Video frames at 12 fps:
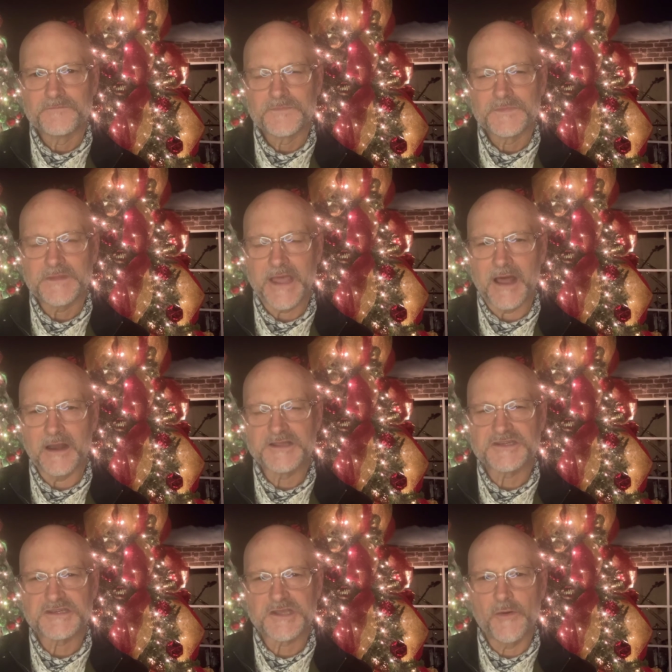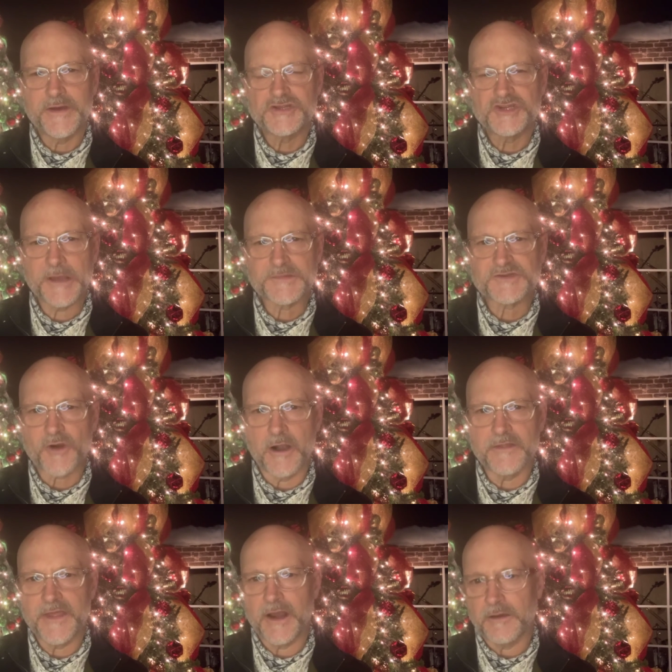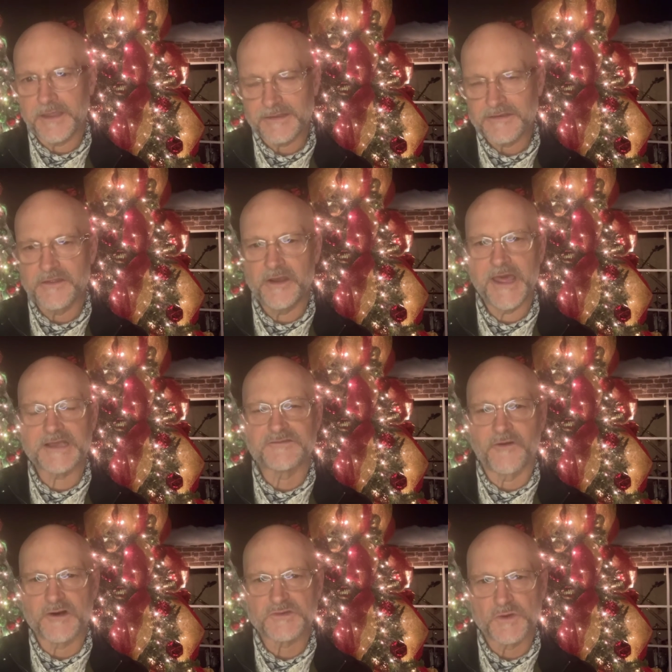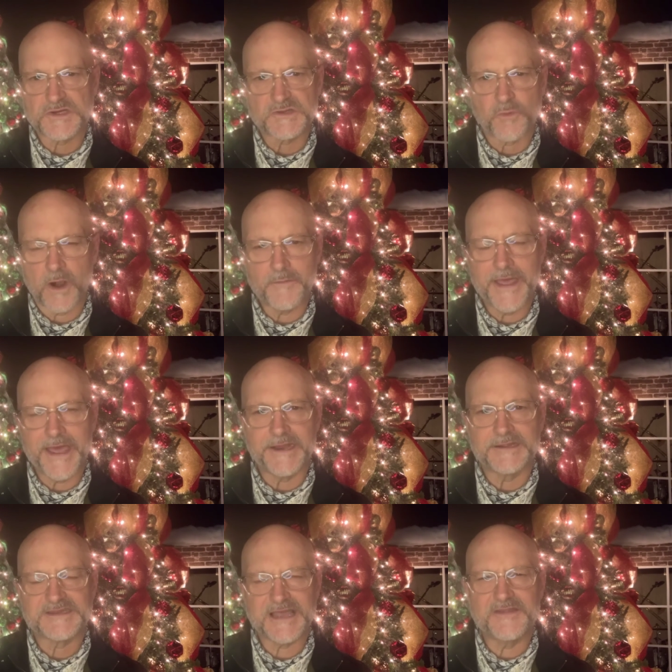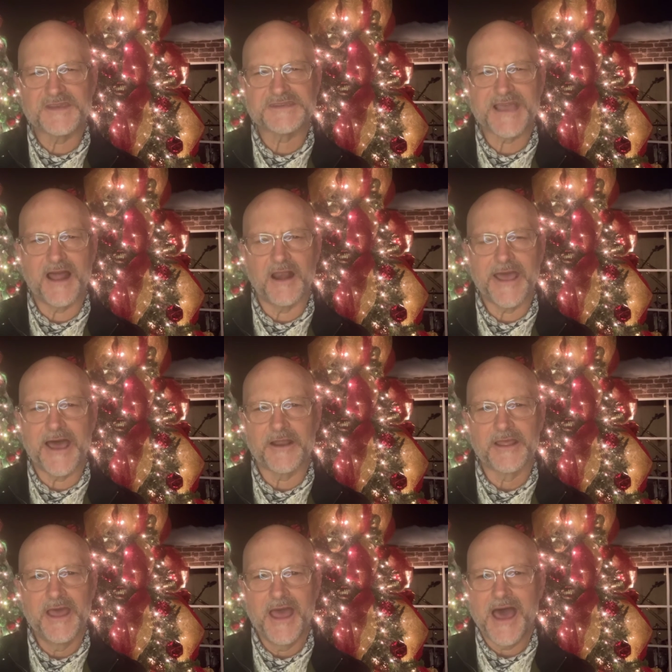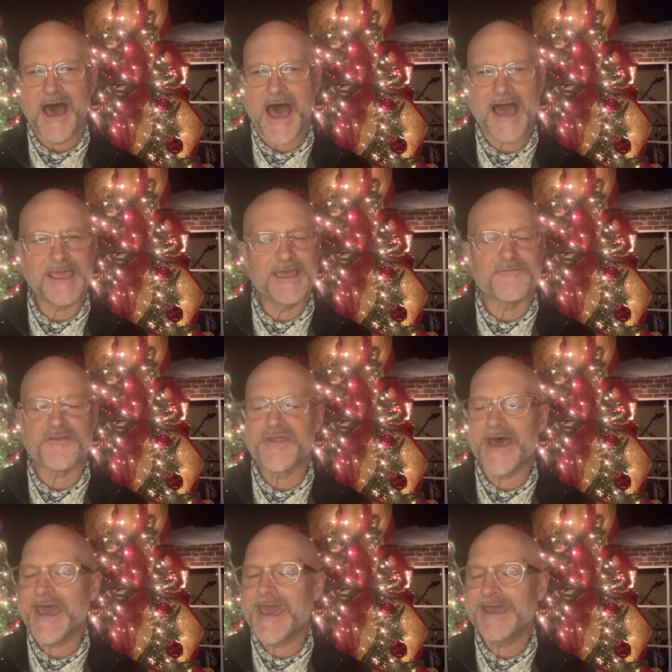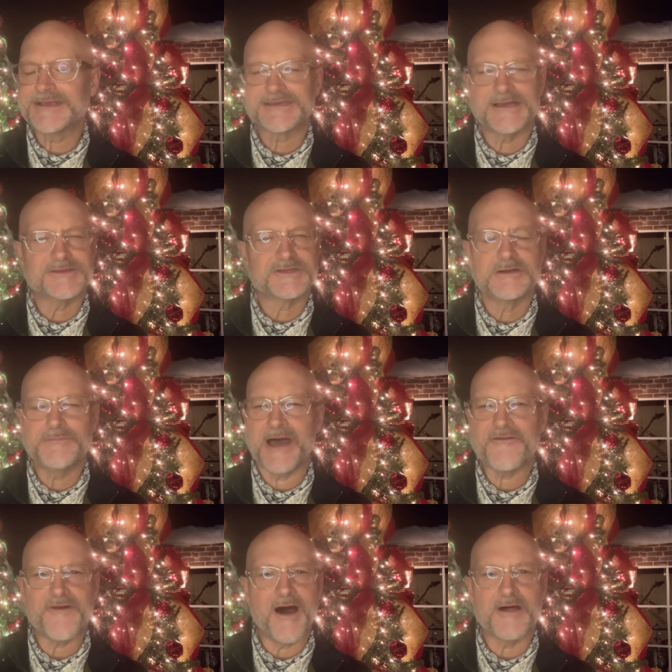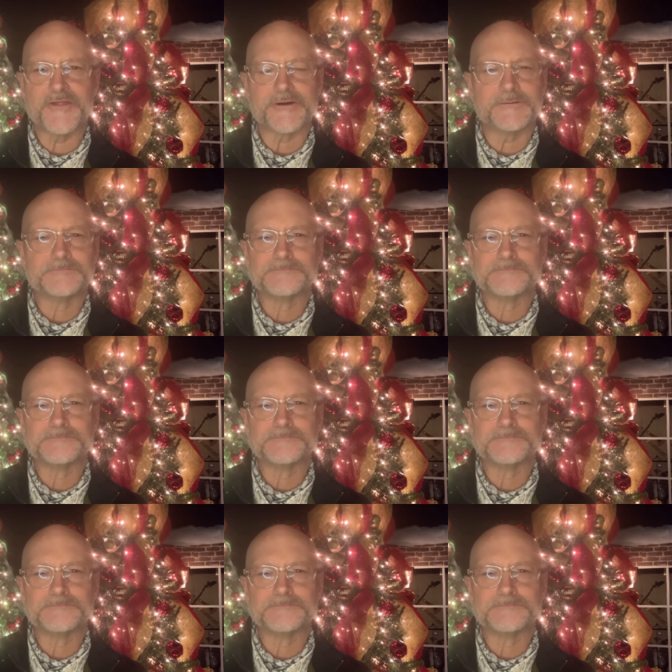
Now, let's just go ahead and jumpstart it, then I'll get to the next verse, which is where I'm headed. Say this out loud I give thanks unto my Father